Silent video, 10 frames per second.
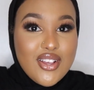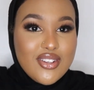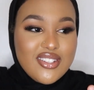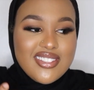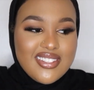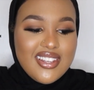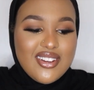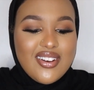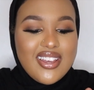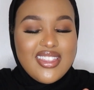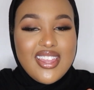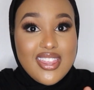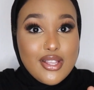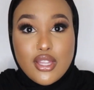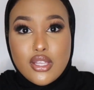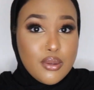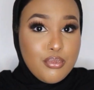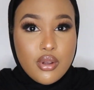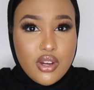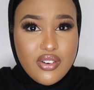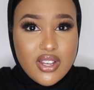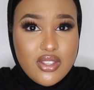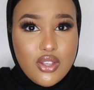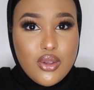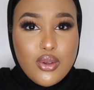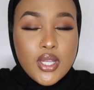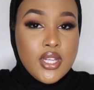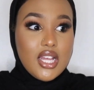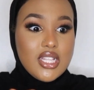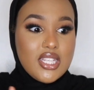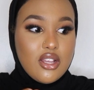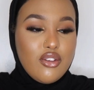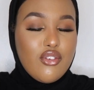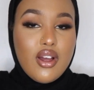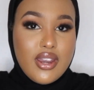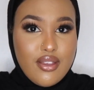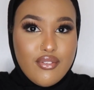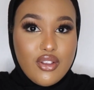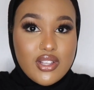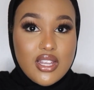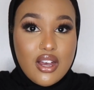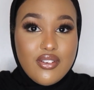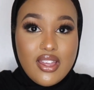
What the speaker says: because in a way they think they're superior to you until you've got a name for yourself,